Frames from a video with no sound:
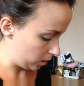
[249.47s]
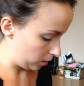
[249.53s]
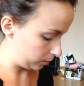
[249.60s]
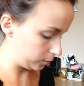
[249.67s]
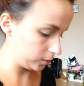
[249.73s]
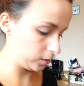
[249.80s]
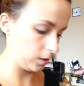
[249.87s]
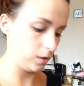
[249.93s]
I'm
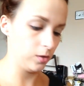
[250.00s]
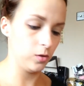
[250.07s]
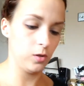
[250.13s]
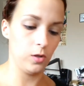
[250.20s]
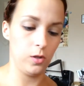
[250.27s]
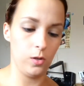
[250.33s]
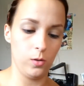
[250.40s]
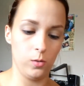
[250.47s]
just going
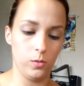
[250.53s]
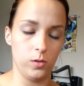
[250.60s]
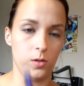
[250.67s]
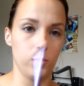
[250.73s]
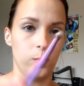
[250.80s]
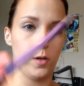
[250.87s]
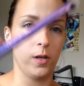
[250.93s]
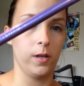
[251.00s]
to
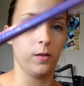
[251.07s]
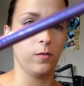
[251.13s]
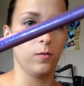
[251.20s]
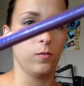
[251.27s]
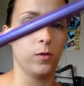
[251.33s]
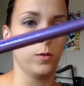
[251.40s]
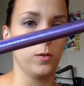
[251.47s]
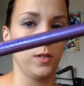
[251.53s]
use my
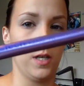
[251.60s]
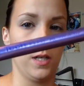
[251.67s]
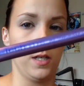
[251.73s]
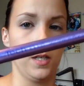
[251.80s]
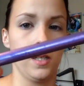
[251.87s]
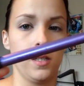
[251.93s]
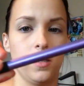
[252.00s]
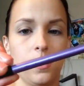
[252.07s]
Real
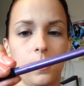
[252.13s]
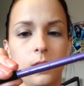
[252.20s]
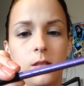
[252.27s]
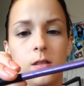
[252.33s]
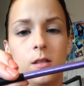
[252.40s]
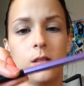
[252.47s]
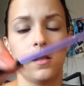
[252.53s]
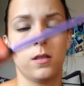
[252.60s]

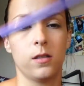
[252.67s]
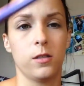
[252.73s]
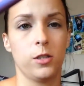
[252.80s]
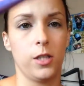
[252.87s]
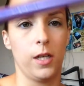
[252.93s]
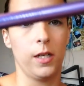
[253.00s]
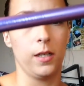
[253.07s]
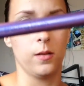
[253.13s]
Techniques
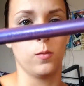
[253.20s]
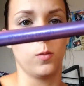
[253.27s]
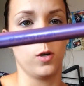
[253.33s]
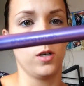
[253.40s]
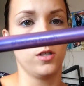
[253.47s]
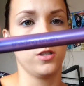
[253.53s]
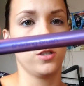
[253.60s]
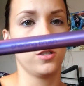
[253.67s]
shading
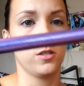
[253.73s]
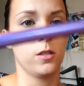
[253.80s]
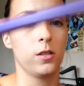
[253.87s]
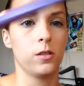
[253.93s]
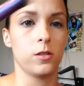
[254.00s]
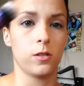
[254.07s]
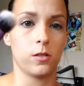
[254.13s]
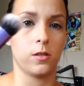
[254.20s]
brush,
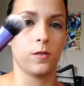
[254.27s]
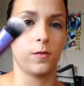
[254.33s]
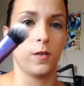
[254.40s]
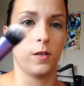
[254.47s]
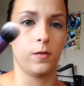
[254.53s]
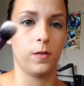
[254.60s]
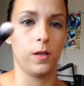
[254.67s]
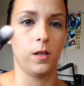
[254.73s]
just a
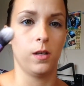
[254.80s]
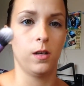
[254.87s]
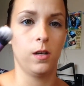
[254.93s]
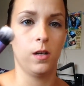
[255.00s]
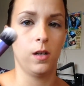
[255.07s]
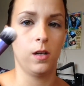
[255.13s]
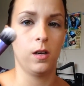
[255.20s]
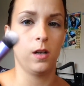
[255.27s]
fluffy
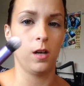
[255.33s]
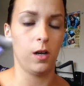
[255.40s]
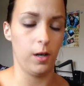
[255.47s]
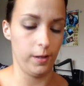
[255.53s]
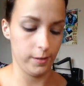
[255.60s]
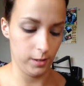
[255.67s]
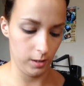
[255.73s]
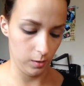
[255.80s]

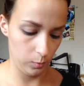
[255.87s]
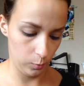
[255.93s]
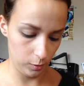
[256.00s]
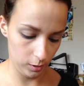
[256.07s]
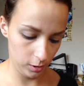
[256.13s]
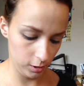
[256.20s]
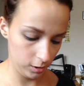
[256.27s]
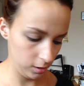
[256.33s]
eyeshadow
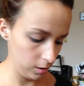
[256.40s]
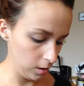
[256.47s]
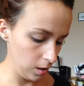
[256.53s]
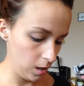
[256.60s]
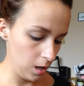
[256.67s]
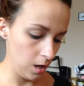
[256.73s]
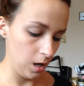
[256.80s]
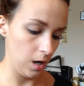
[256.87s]
brush,
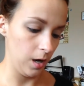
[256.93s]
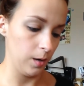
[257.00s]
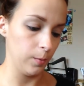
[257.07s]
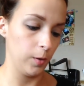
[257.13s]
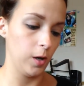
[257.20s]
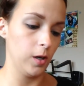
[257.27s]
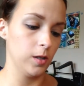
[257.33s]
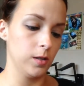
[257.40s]
and I'm
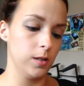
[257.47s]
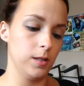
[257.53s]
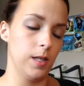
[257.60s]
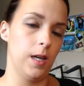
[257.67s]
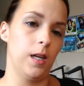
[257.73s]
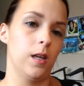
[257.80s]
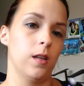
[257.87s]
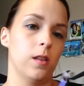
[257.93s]
going to
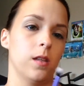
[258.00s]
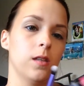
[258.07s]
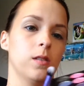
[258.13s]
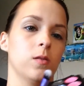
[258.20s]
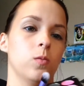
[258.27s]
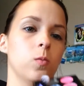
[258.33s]
take this